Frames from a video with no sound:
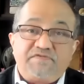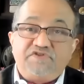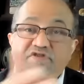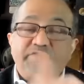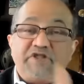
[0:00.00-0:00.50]

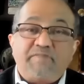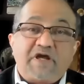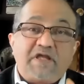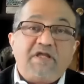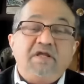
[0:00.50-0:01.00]
Germany
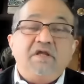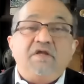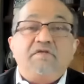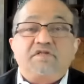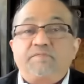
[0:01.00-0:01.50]
by
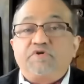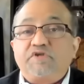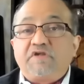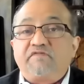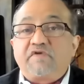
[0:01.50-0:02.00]

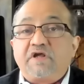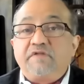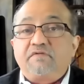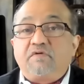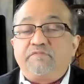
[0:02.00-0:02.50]
supporting
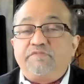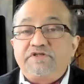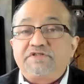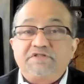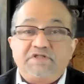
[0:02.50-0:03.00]
France or Britain.